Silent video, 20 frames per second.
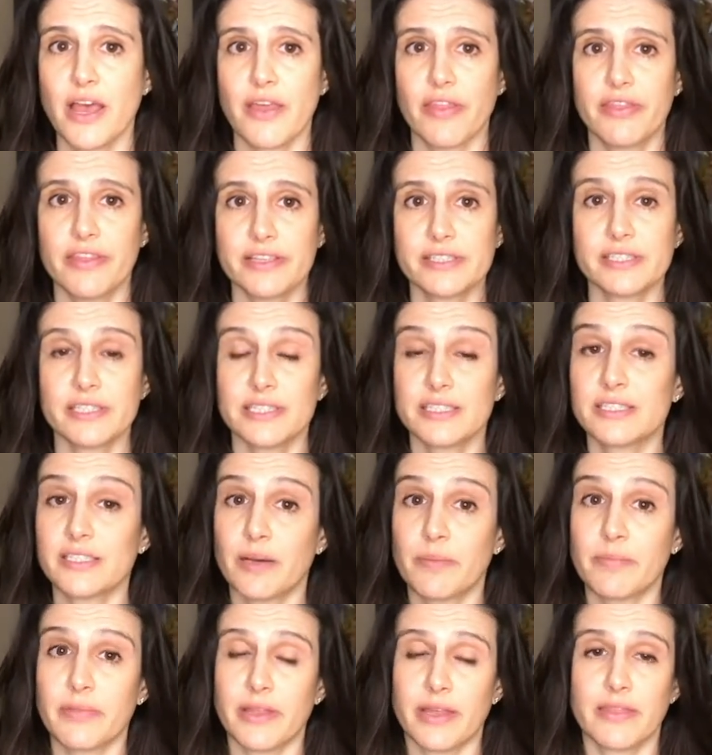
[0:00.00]
this is
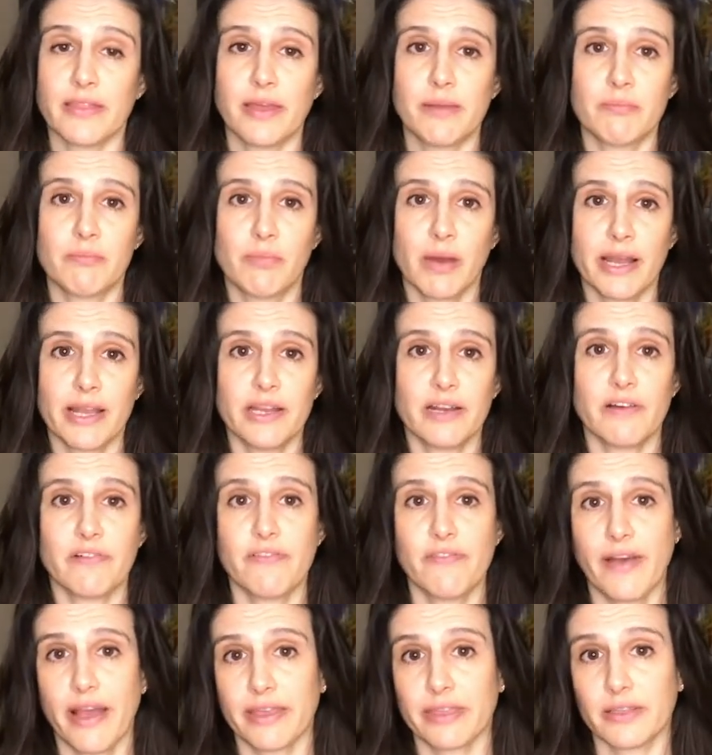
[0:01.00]
something that might
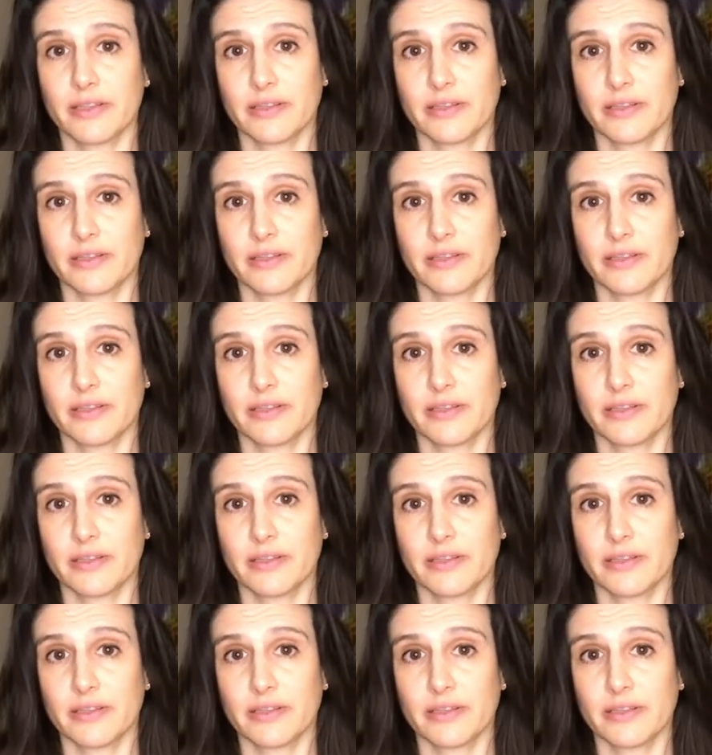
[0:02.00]
affect the